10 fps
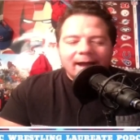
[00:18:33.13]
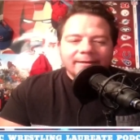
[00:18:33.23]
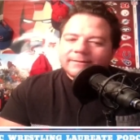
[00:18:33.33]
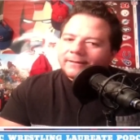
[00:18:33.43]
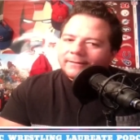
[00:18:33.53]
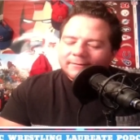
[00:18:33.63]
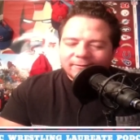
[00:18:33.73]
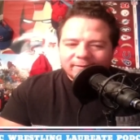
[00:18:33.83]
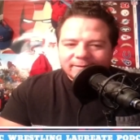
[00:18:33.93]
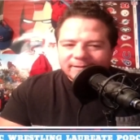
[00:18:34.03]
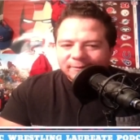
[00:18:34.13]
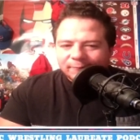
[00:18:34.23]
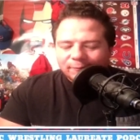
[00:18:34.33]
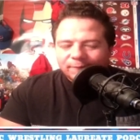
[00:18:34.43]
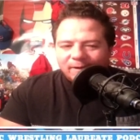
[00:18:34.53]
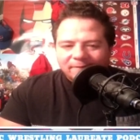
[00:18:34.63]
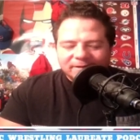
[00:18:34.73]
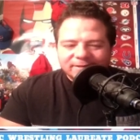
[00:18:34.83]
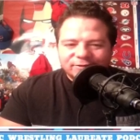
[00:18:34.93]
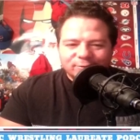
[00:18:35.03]
I think they're going to tear the roof off
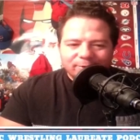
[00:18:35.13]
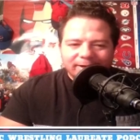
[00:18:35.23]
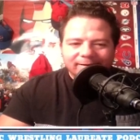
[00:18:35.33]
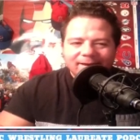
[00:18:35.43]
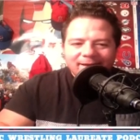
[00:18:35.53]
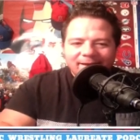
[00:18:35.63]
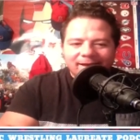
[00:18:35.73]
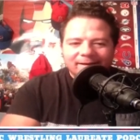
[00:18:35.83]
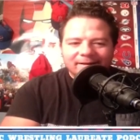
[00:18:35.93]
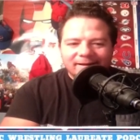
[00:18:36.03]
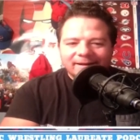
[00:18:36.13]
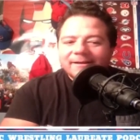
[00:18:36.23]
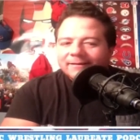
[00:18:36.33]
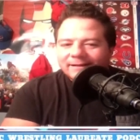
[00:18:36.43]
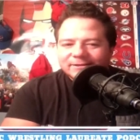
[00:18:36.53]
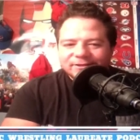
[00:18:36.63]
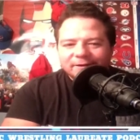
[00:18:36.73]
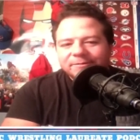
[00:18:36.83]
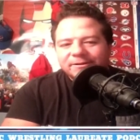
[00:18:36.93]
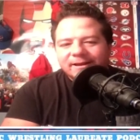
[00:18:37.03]
this joint. And uh, yeah, I'd like to
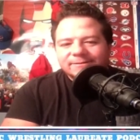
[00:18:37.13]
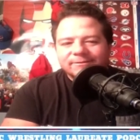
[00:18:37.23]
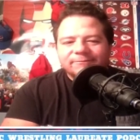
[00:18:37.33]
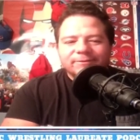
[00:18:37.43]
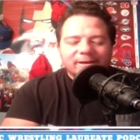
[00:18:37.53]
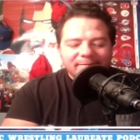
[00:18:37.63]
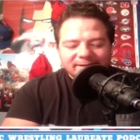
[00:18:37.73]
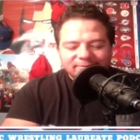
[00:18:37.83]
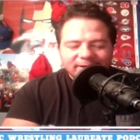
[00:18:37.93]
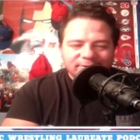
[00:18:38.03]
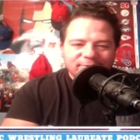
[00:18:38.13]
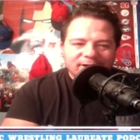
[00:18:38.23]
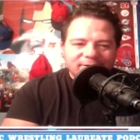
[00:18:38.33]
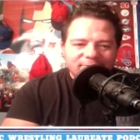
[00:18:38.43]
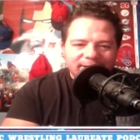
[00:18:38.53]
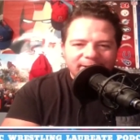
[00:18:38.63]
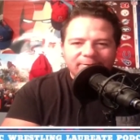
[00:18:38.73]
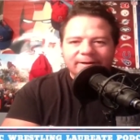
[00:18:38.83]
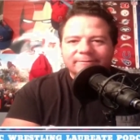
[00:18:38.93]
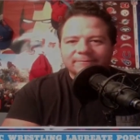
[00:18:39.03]
share it with you guys when we come back. So, hey, do not go
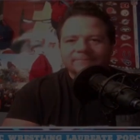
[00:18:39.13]
anywhere.